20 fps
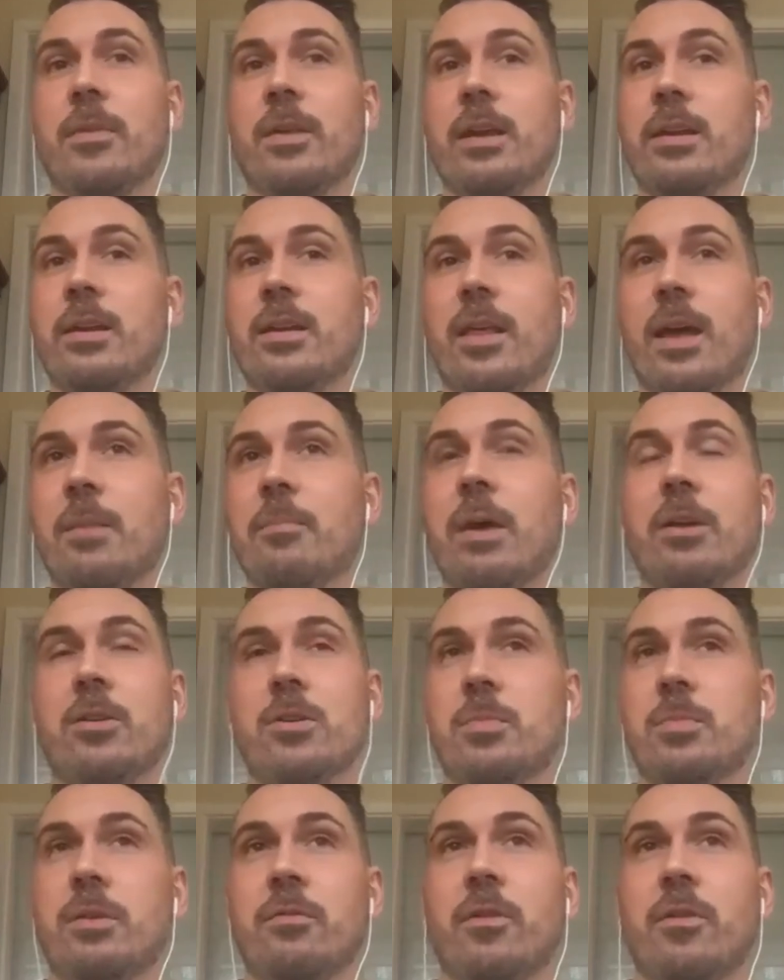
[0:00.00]
it, that battle's
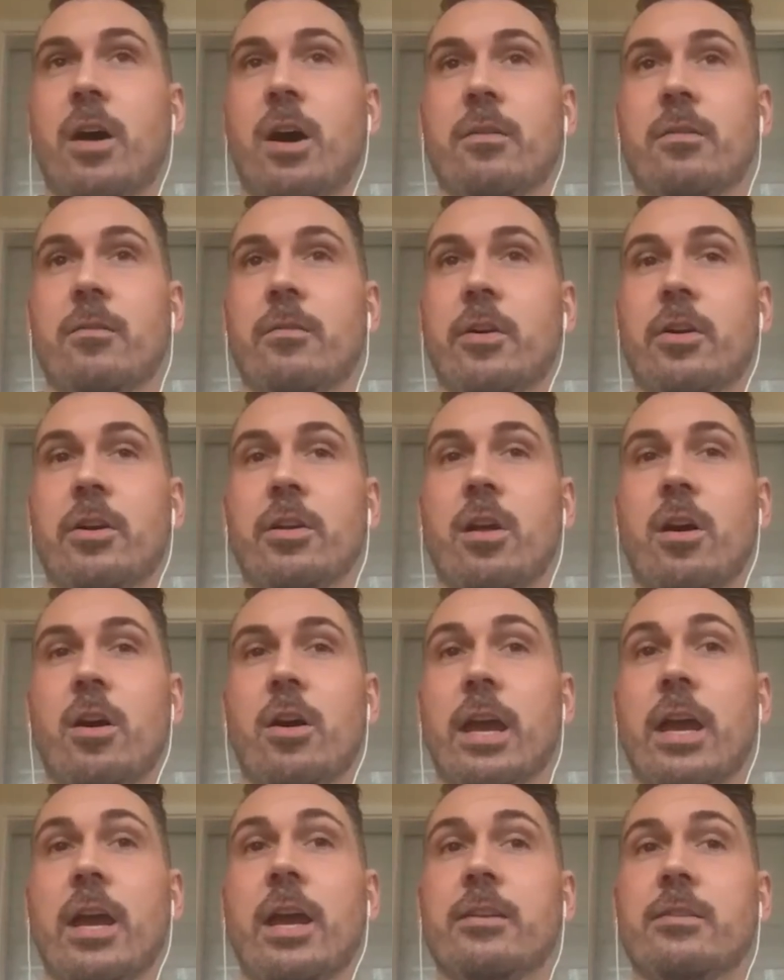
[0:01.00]
been fought very
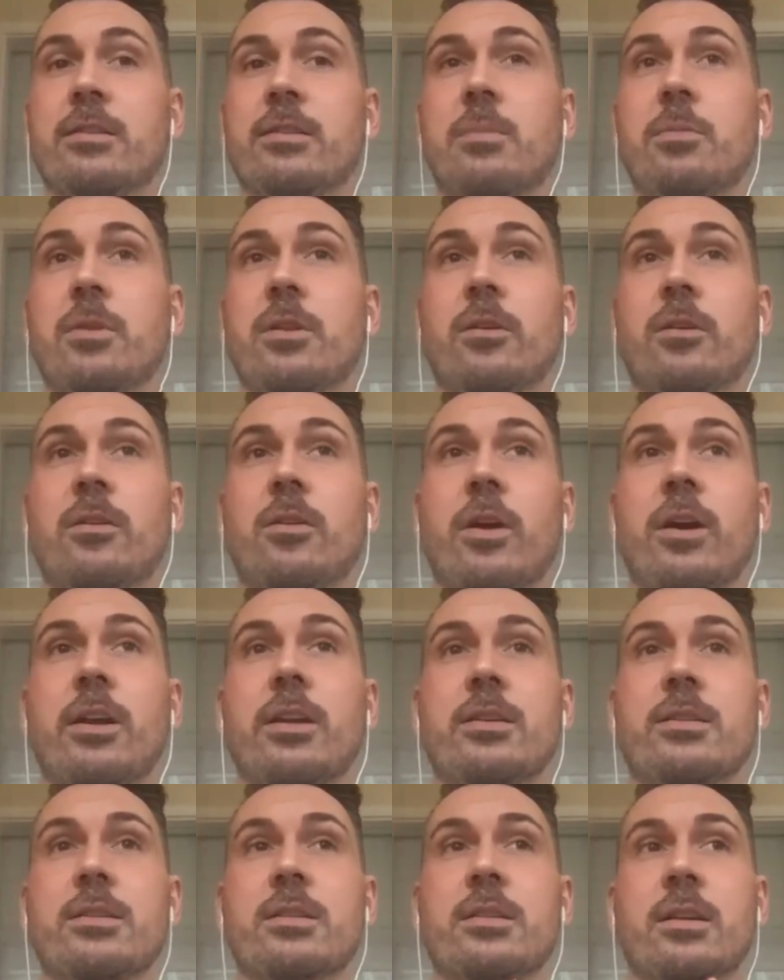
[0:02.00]
long and some of the
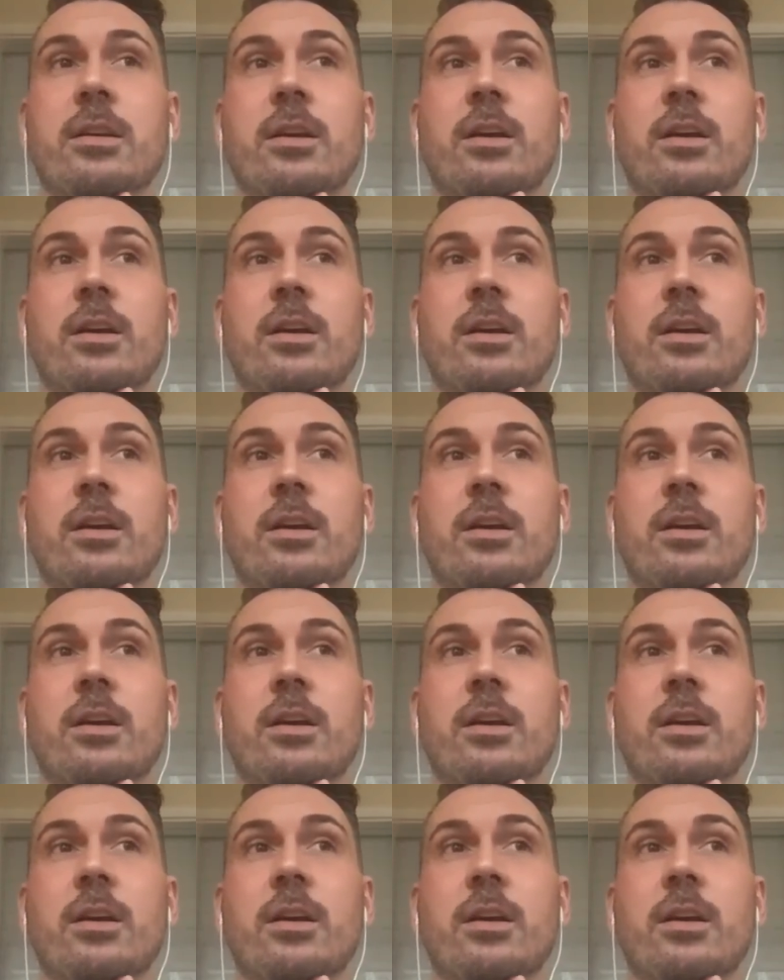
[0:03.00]
greatest